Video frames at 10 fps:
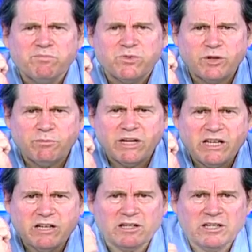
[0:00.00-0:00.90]
to
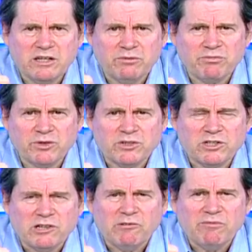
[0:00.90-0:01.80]
make a difference,
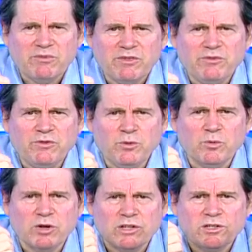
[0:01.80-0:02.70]
if you
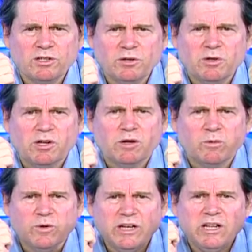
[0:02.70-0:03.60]
want to.
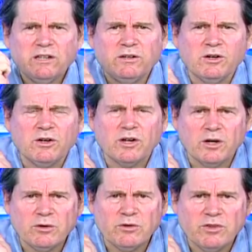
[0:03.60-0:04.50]
We need you to
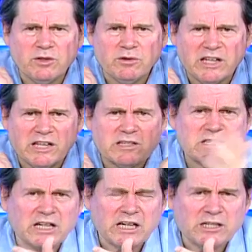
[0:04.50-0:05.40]
go to the
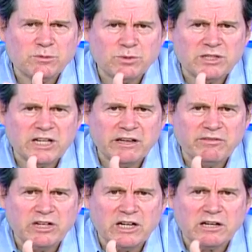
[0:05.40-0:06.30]

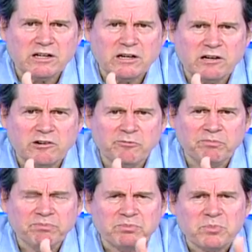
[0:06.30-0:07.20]
insightswithdavid.com,
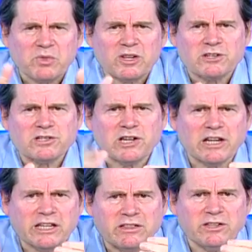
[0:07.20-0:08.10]

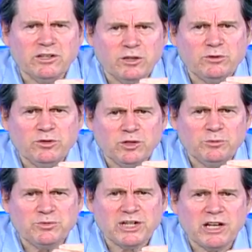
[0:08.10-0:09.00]
select the
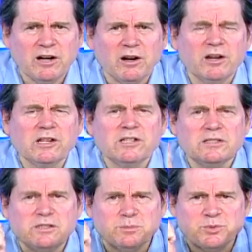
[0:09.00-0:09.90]
YouTube channel,
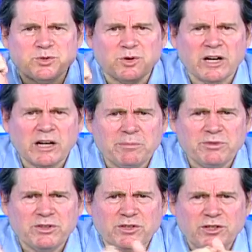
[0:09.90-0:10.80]
subscribe
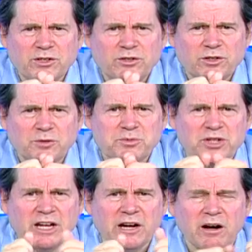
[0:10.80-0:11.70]
to the YouTube
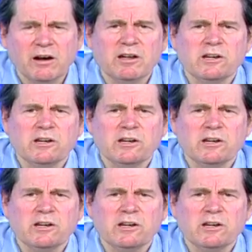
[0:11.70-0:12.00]
channel,